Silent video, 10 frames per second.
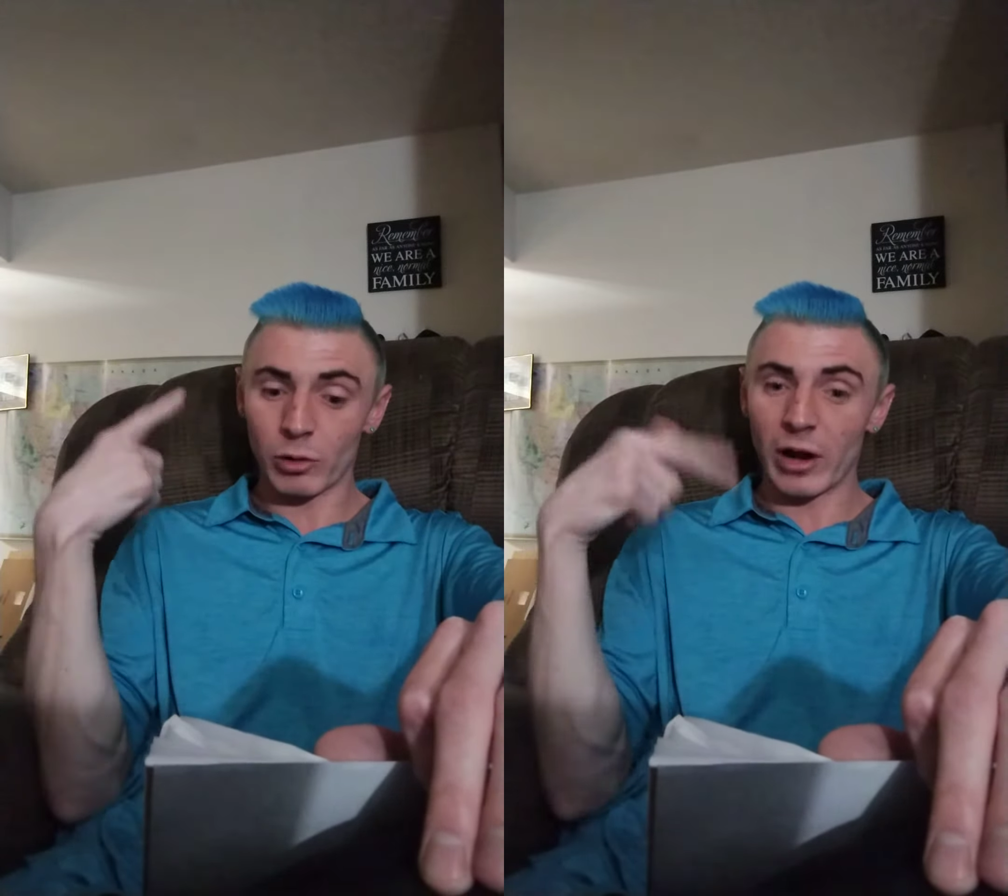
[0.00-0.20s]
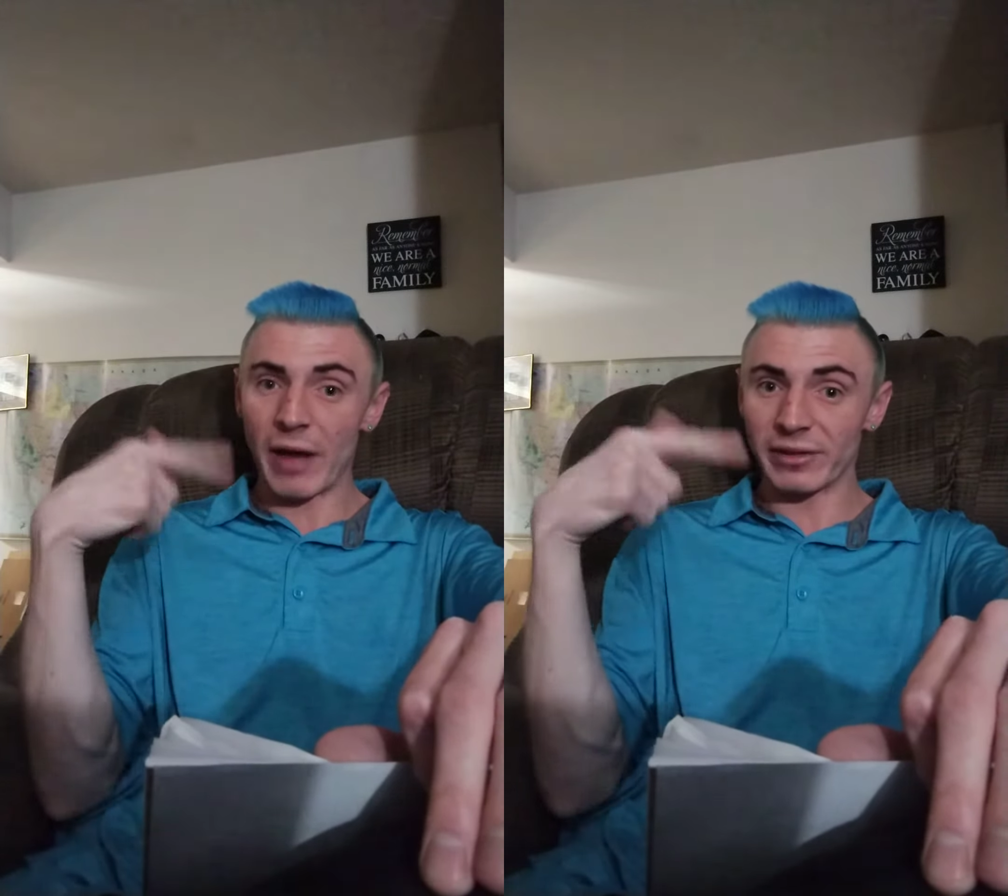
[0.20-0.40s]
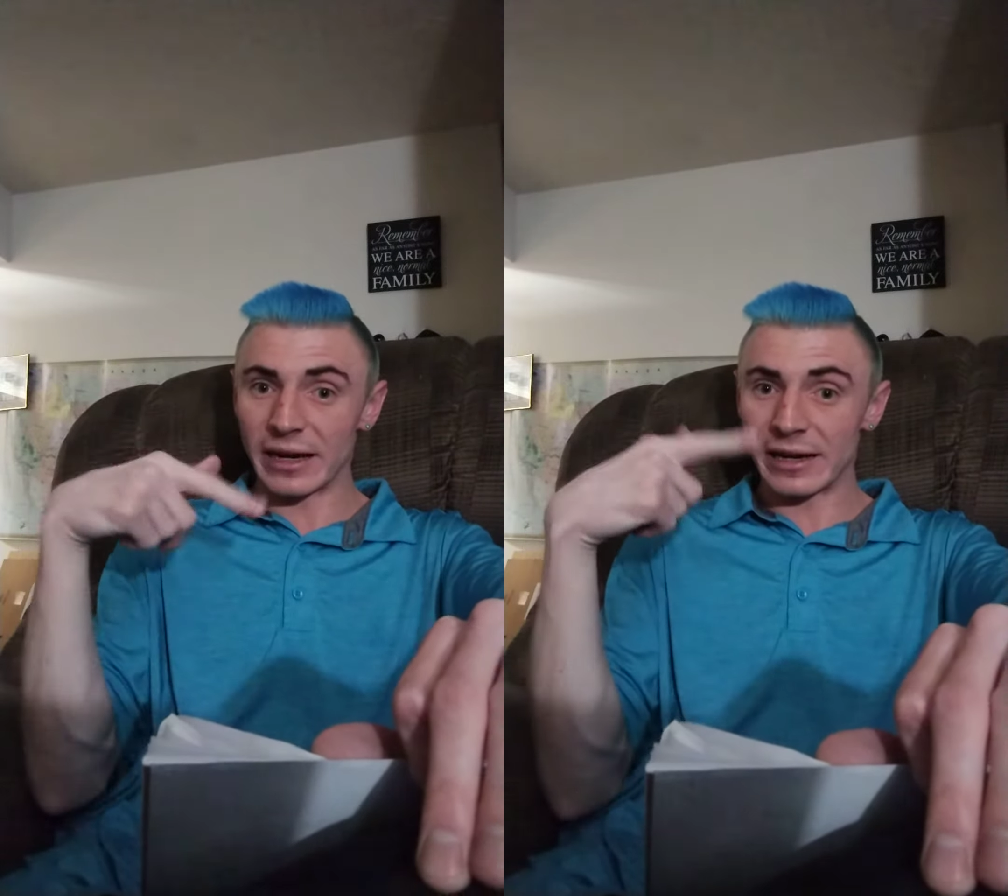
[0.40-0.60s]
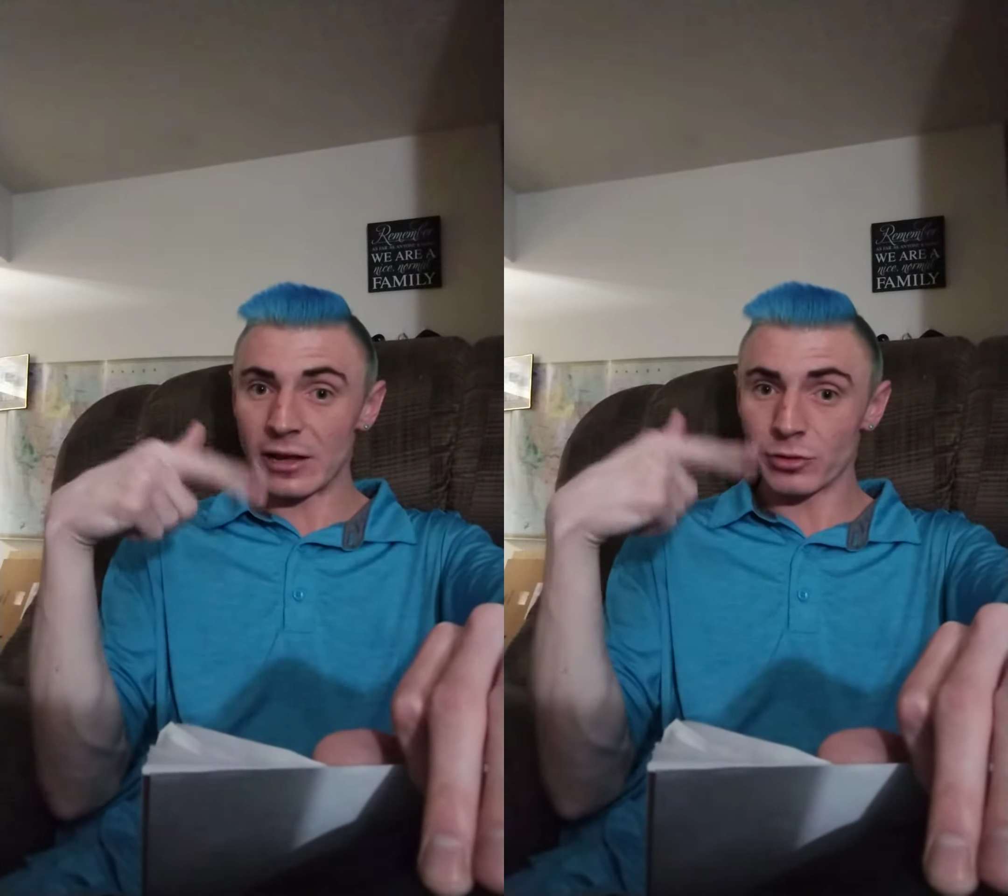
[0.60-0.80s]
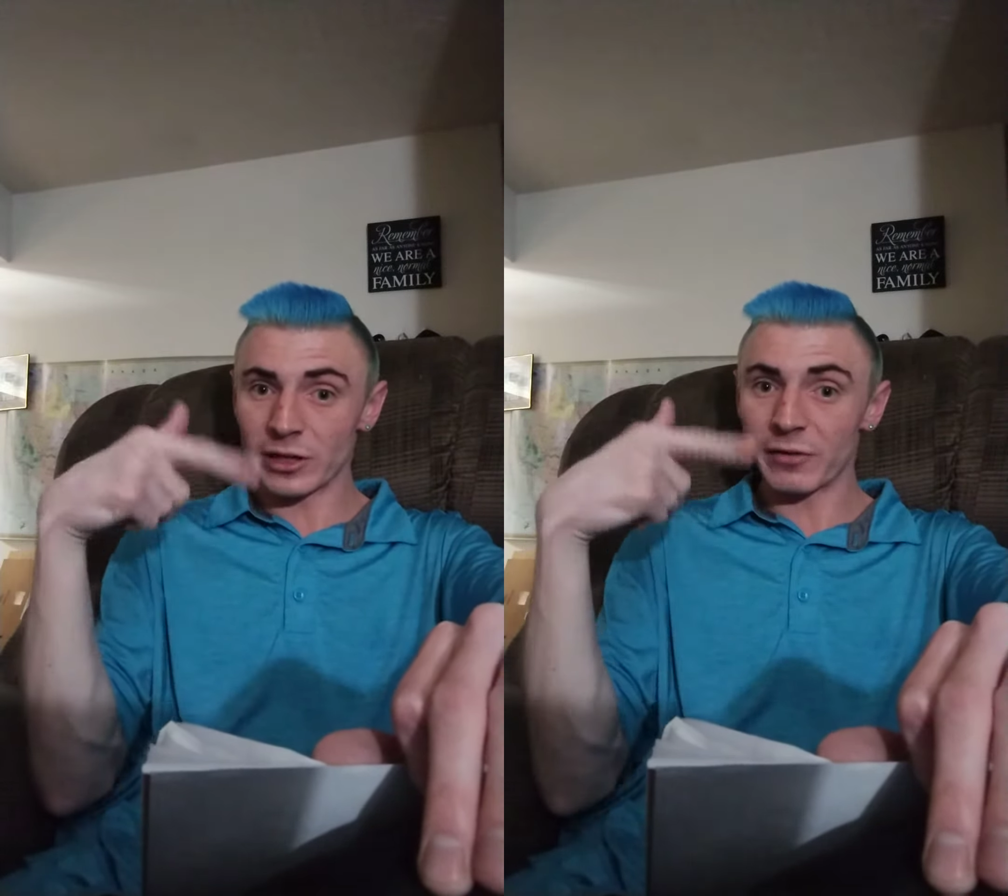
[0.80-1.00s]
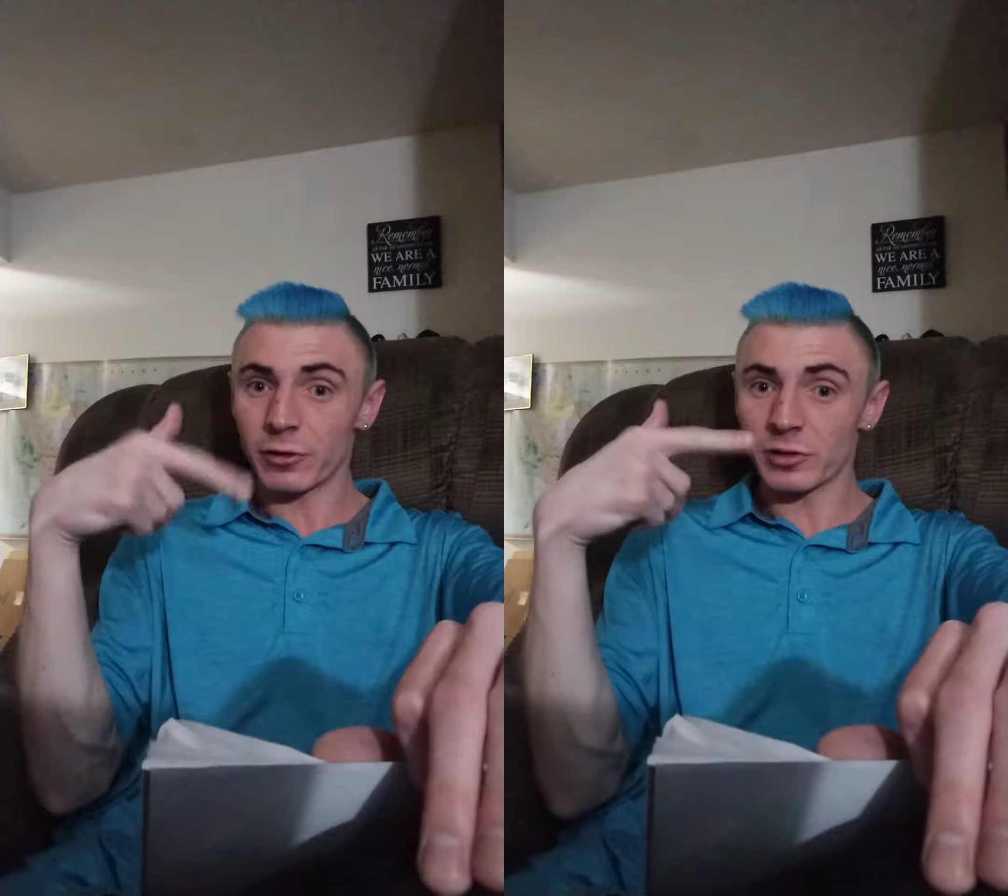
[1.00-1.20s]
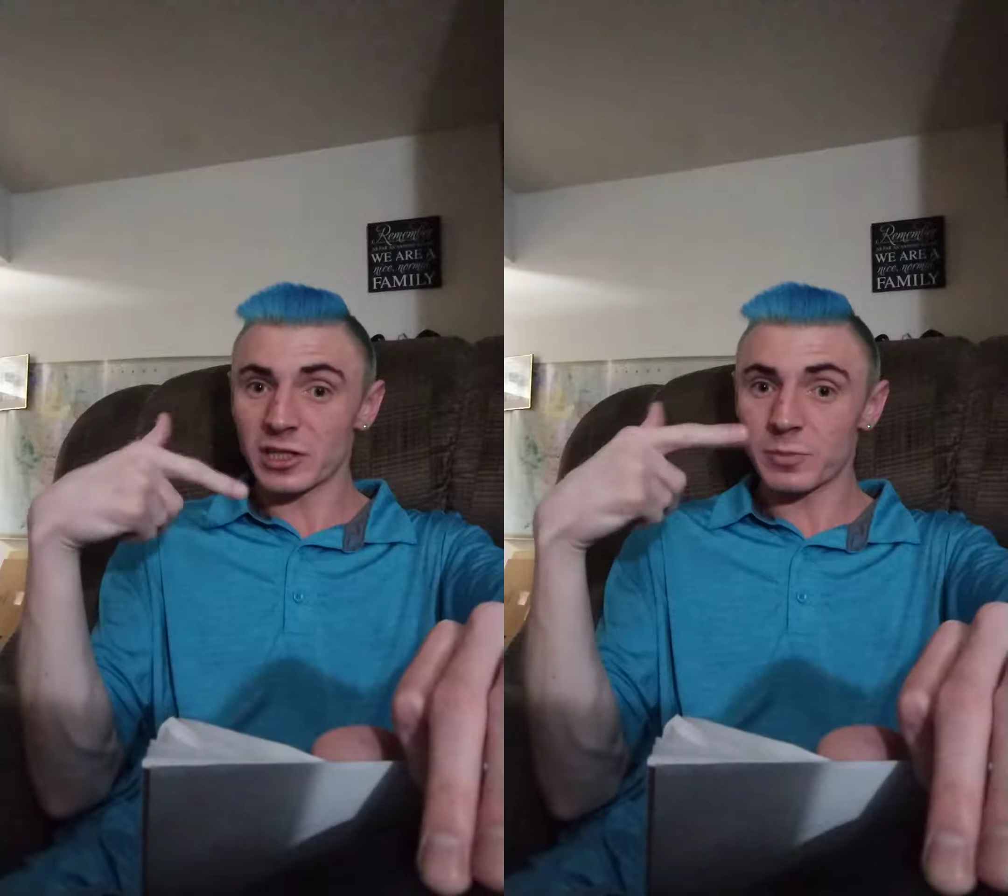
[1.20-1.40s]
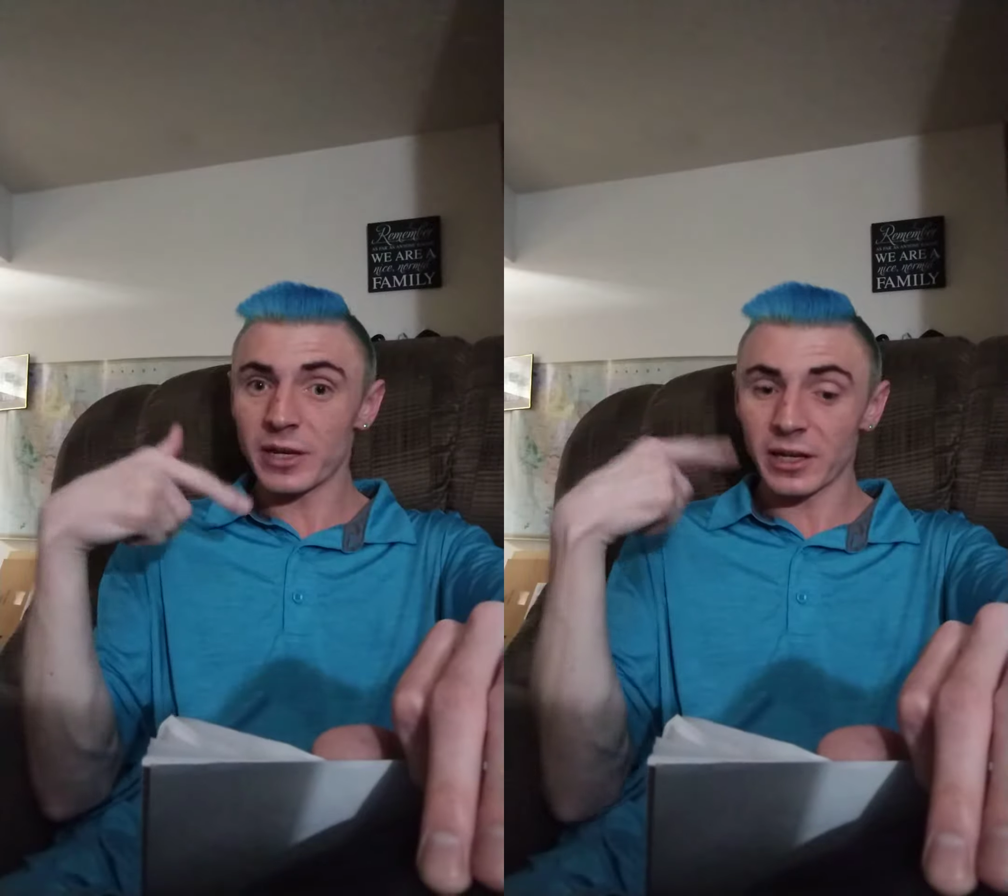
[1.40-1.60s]
or having any other
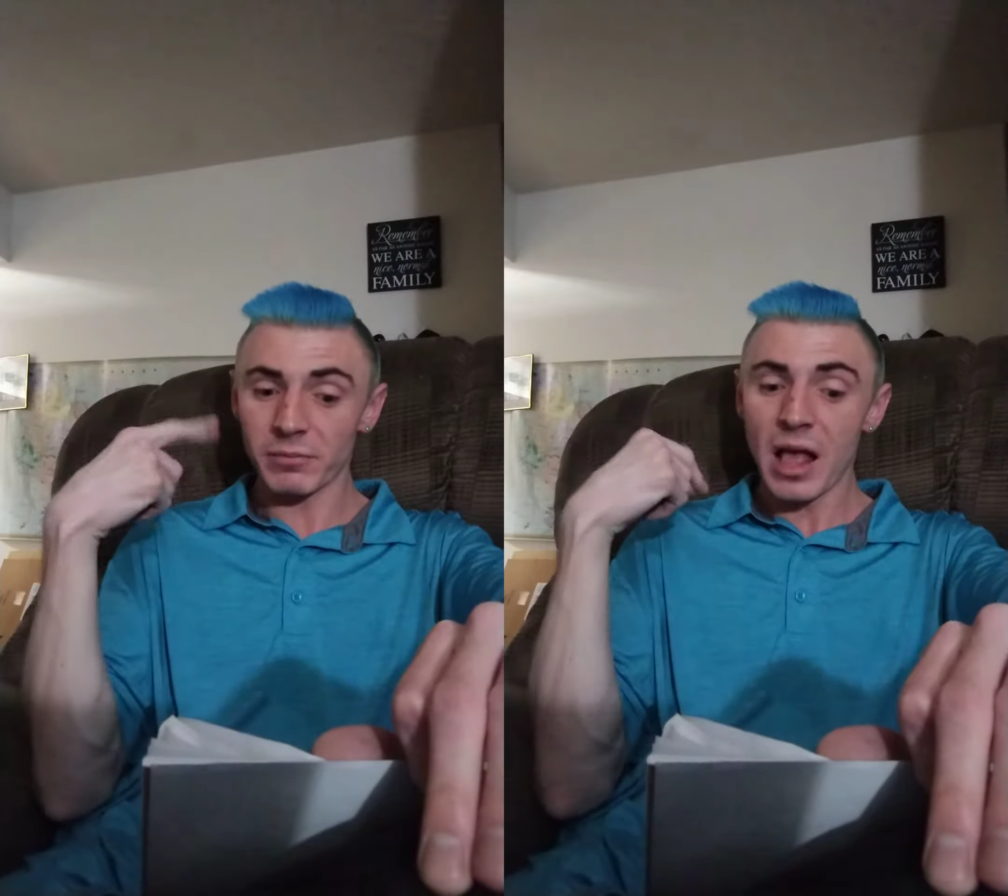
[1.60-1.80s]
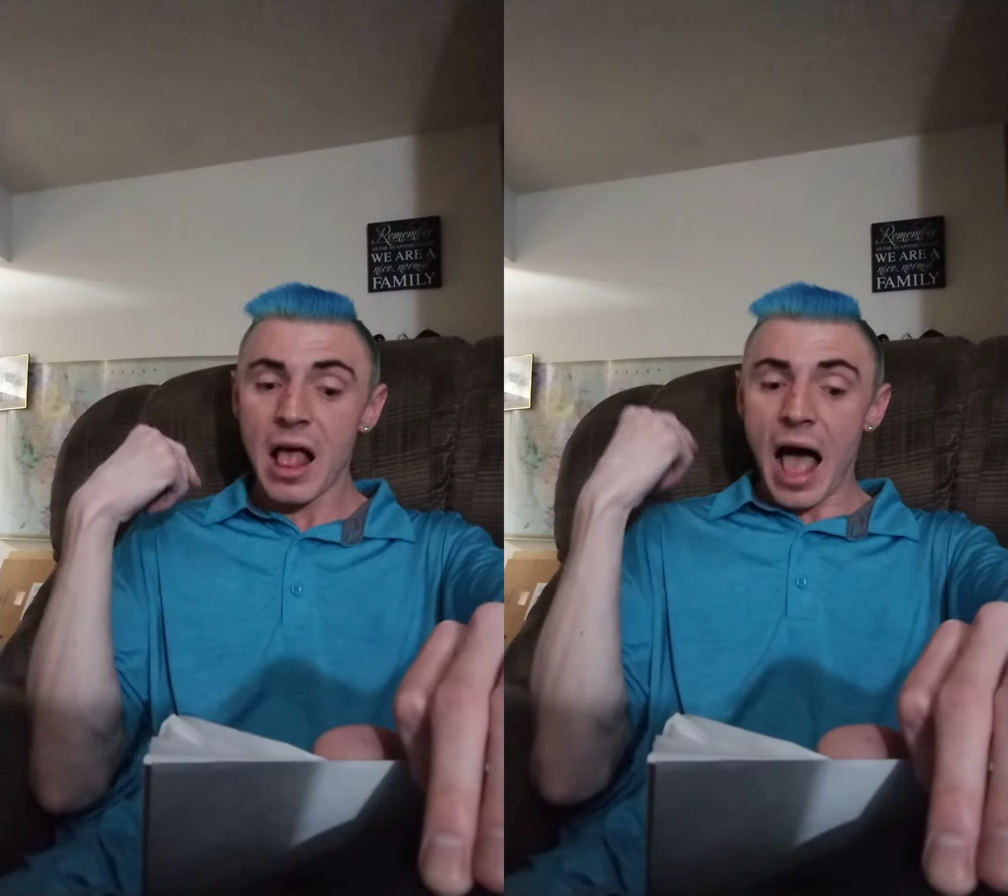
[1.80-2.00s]
difficulty speaking,